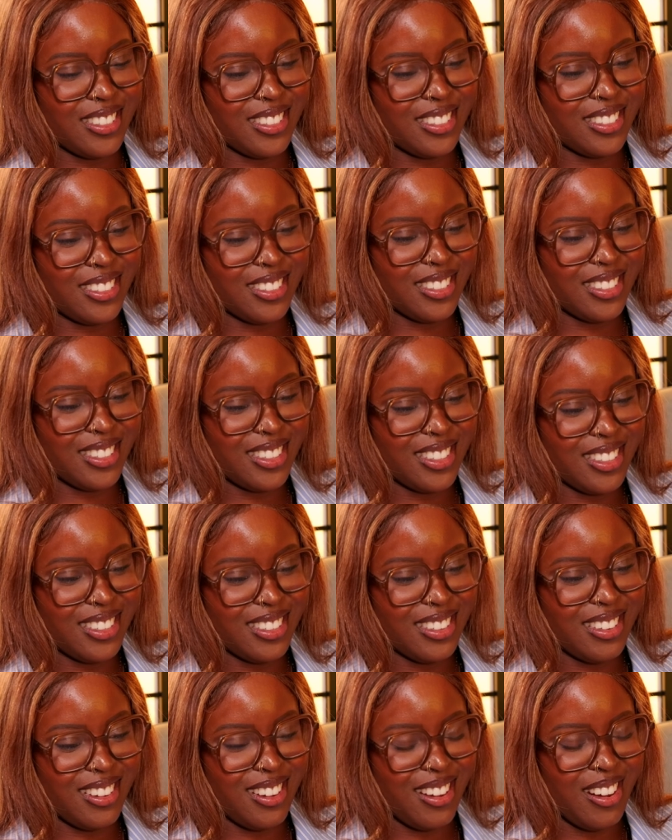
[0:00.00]
Um.
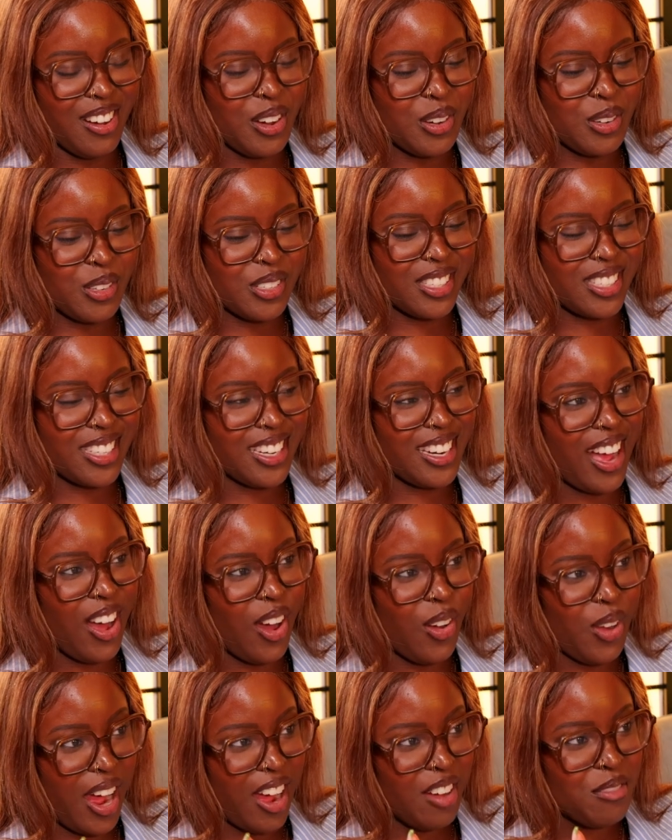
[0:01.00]
Oh, see,
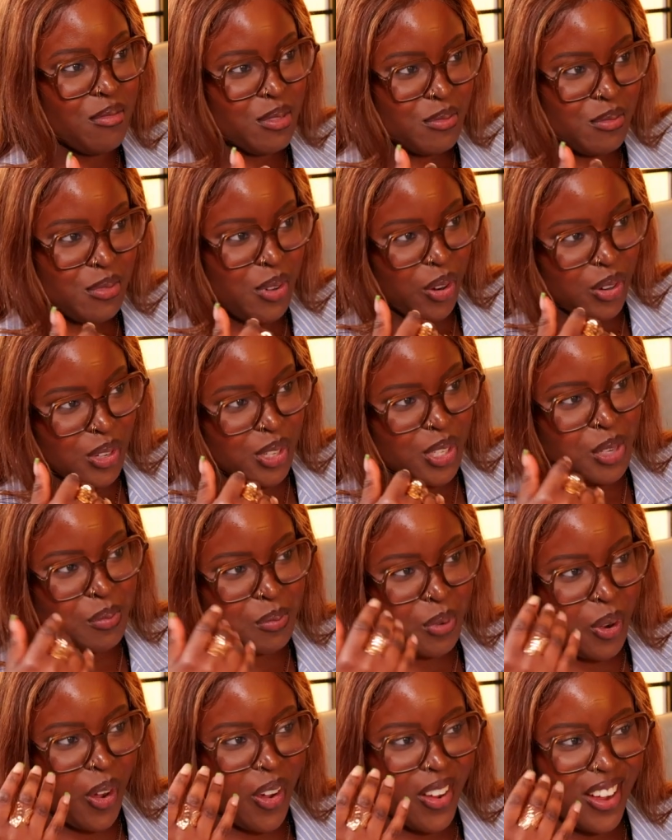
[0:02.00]
now I've been put on the
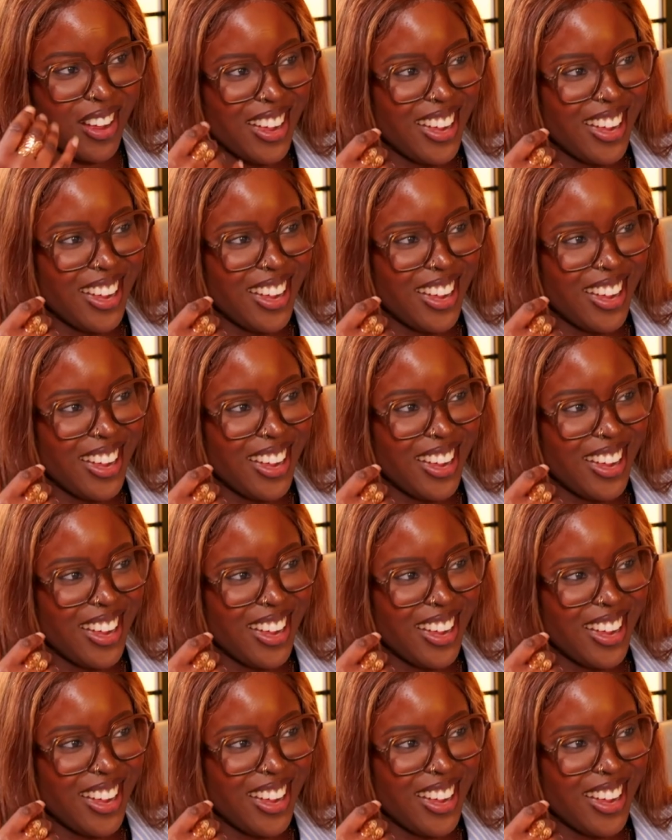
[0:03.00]
spot.